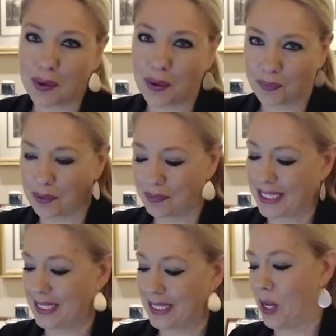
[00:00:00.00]
on
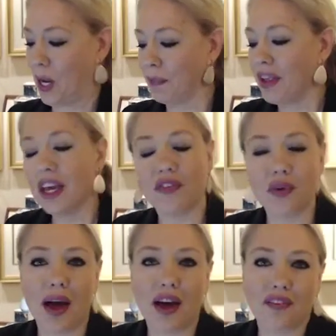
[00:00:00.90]
Workplace Law. If you have